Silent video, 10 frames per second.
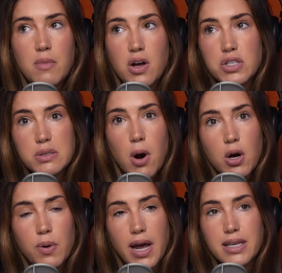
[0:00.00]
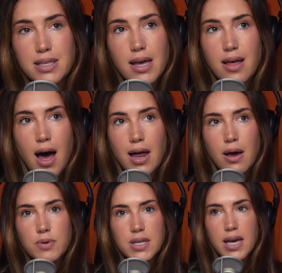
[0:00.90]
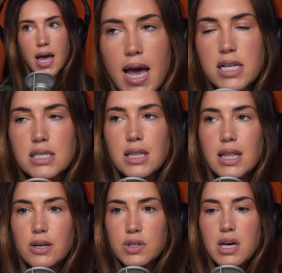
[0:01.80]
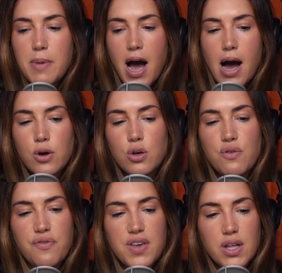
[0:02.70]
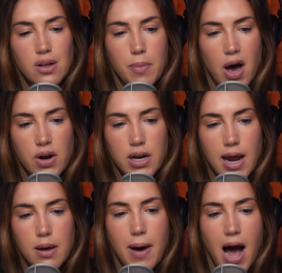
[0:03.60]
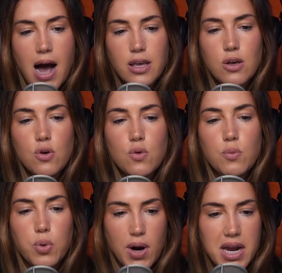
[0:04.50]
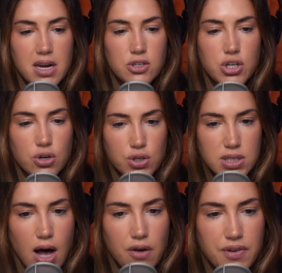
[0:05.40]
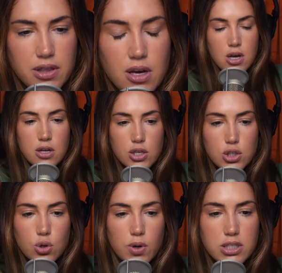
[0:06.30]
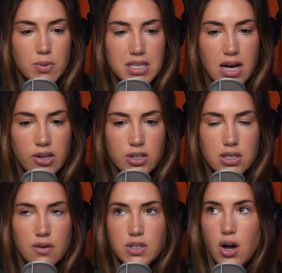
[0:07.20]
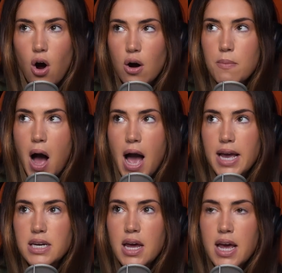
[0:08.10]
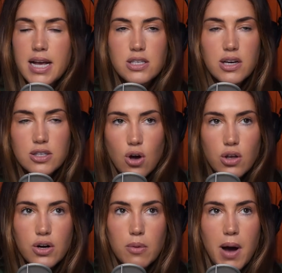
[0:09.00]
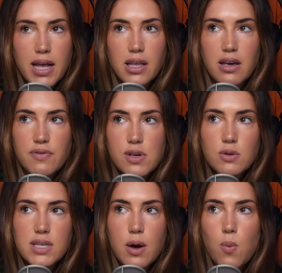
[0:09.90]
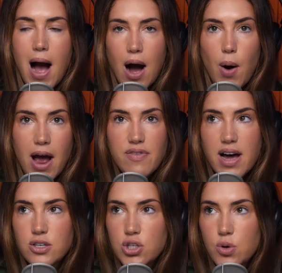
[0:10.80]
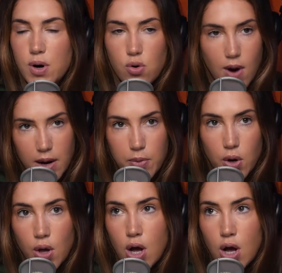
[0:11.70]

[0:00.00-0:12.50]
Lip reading: not smart when I say that. And I was like, it's literally about how you feel about it and about how you brand it to yourself and the stories we tell ourselves. Like, our mind, it's all in our mind. Like, if you say, wow, I've had 2 incredible